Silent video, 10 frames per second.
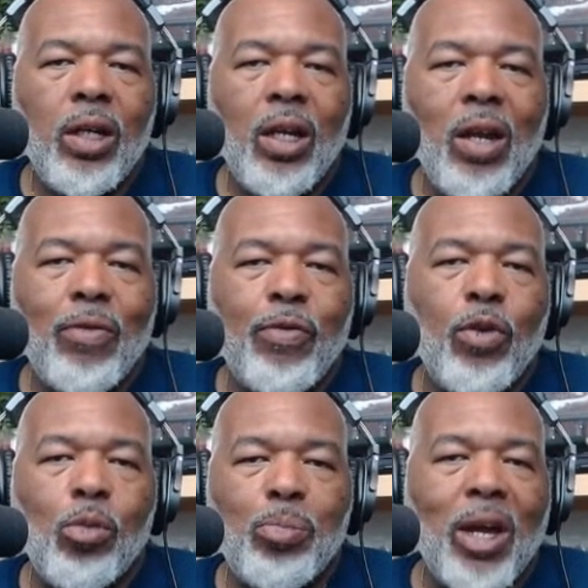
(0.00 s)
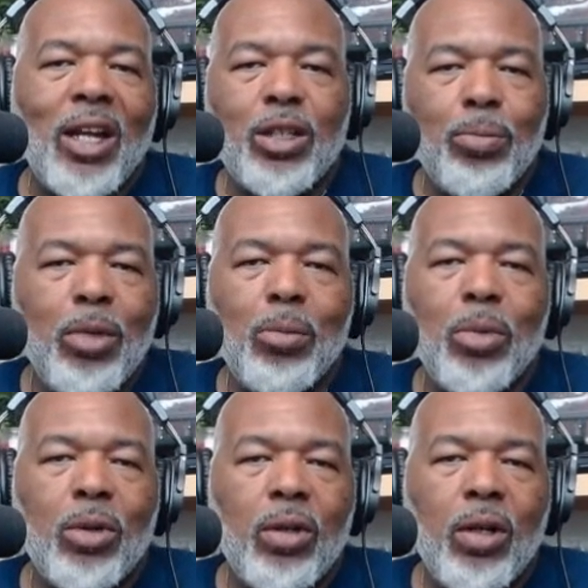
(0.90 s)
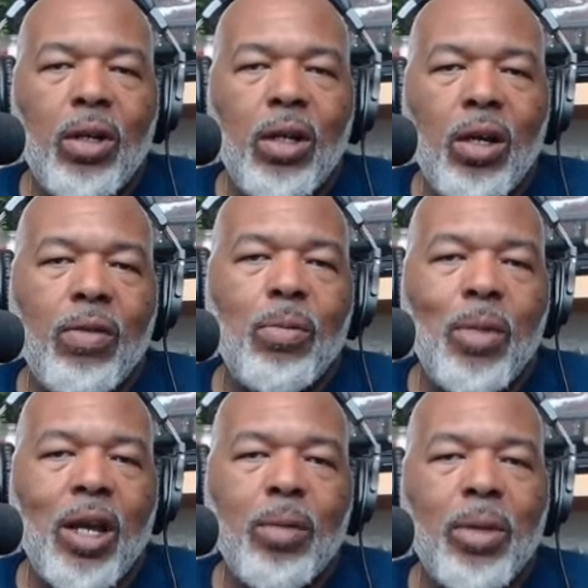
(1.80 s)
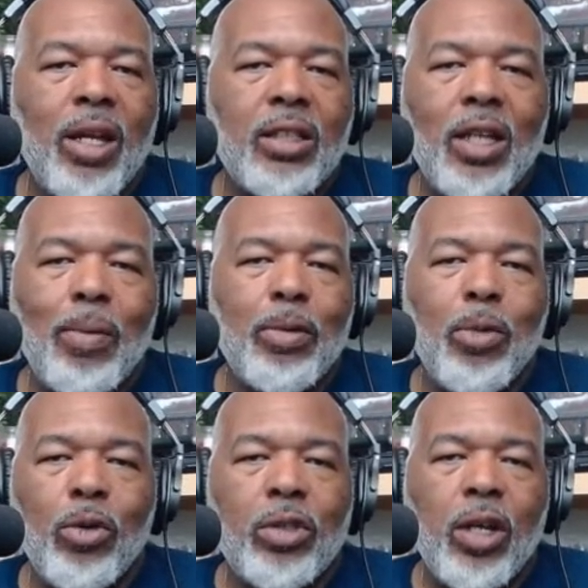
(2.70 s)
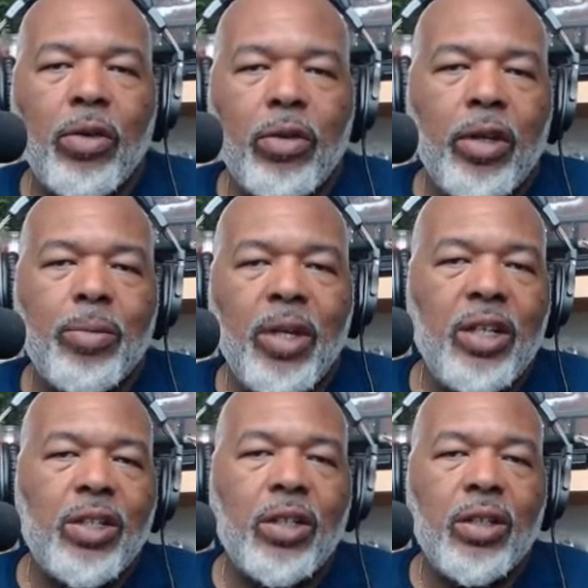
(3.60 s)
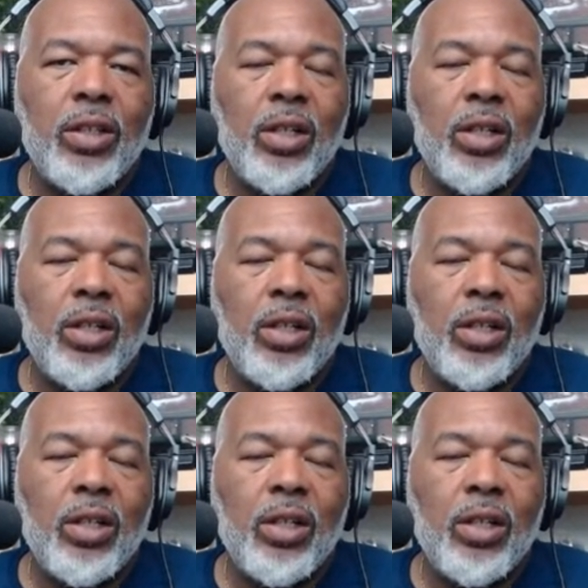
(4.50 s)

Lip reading: a full patch member of the mighty Black Sabbath Motorcycle Club Nation